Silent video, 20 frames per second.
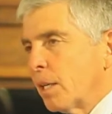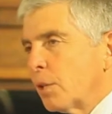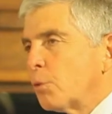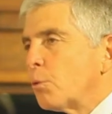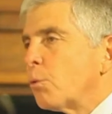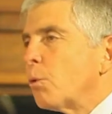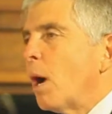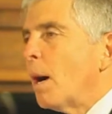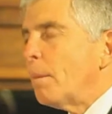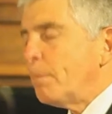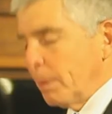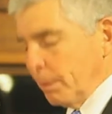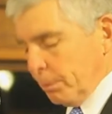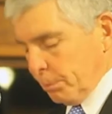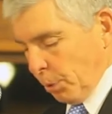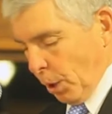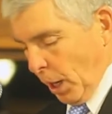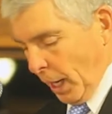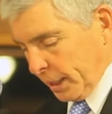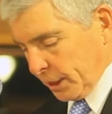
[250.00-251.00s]
grew up in
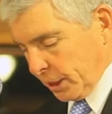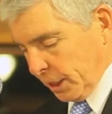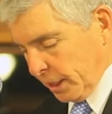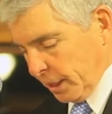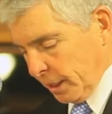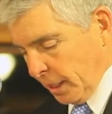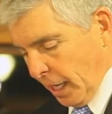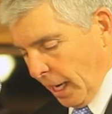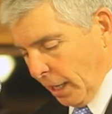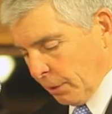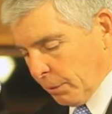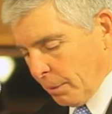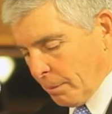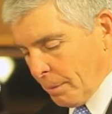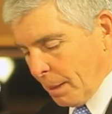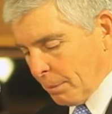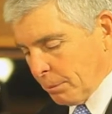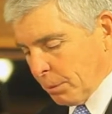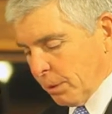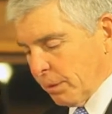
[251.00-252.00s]
Brockton, I
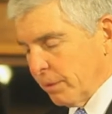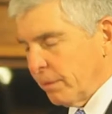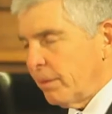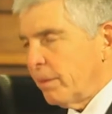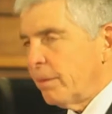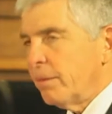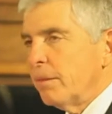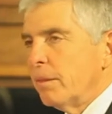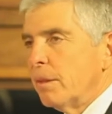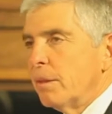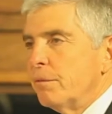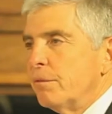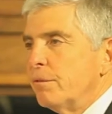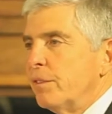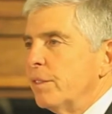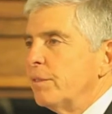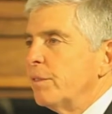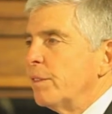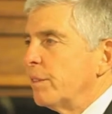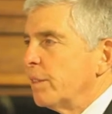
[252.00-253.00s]
remember
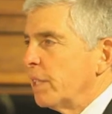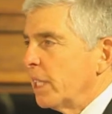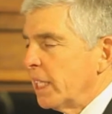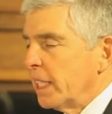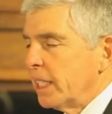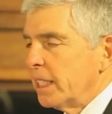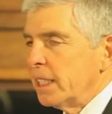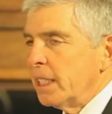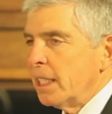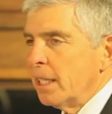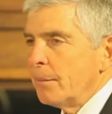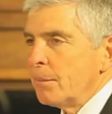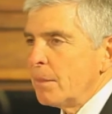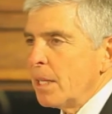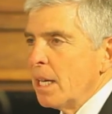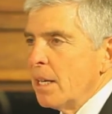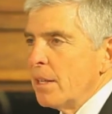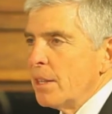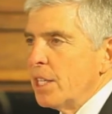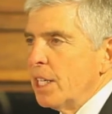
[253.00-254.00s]
vividly
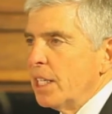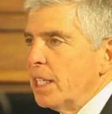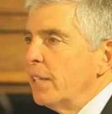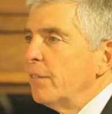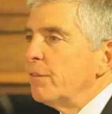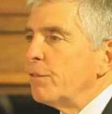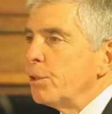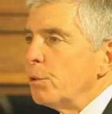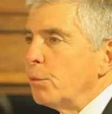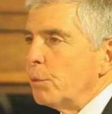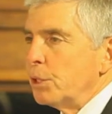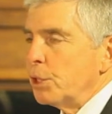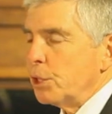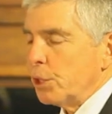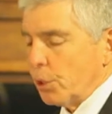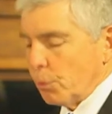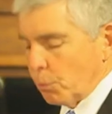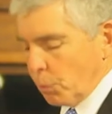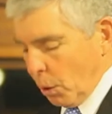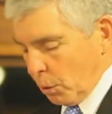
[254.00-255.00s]
the influence
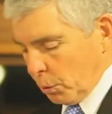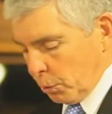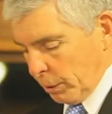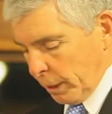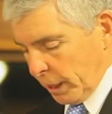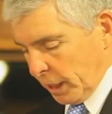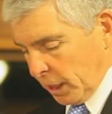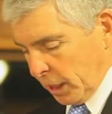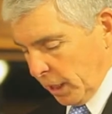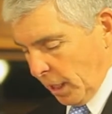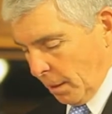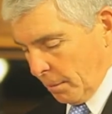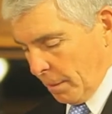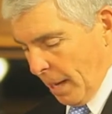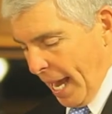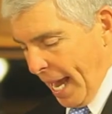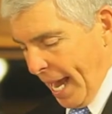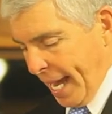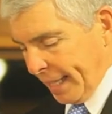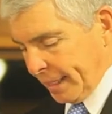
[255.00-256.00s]
the Rotary Club
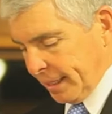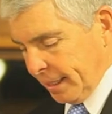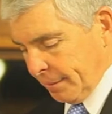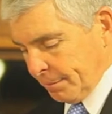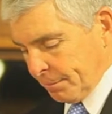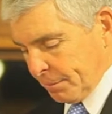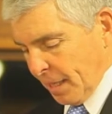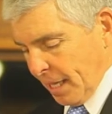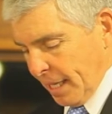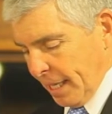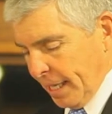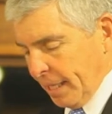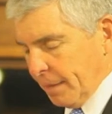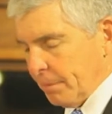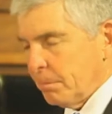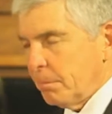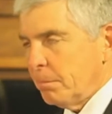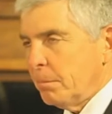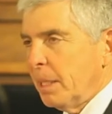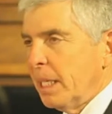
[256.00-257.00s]
had
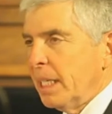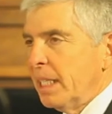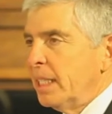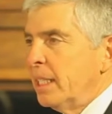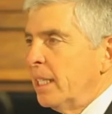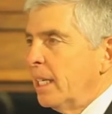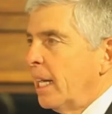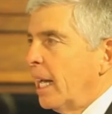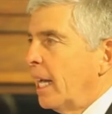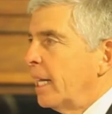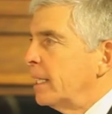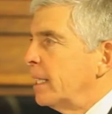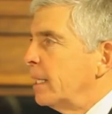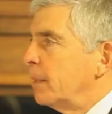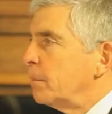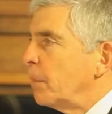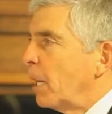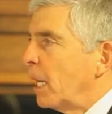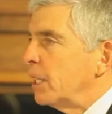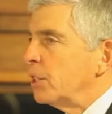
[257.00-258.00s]
in me and
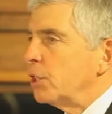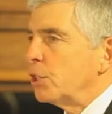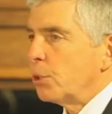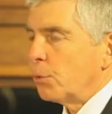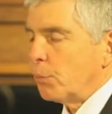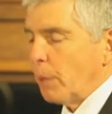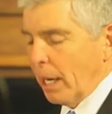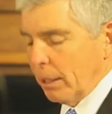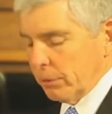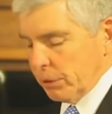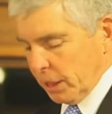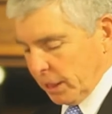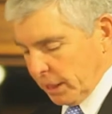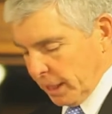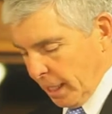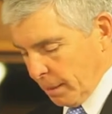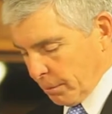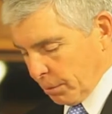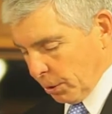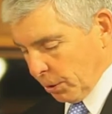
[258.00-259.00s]
in my surrounding
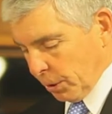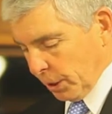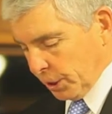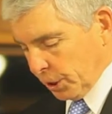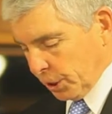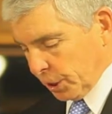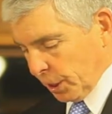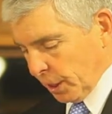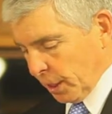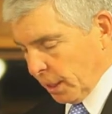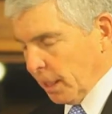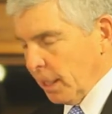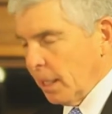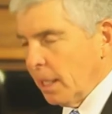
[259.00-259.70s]
neighborhoods.